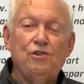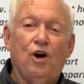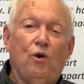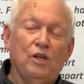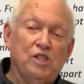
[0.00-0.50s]
the
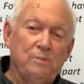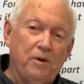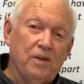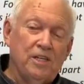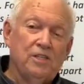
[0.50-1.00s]
Holy
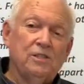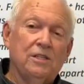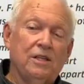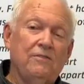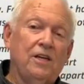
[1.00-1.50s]
Spirit is
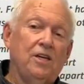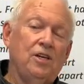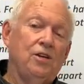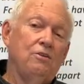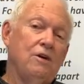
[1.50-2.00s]
living in
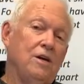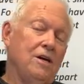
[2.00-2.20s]
you,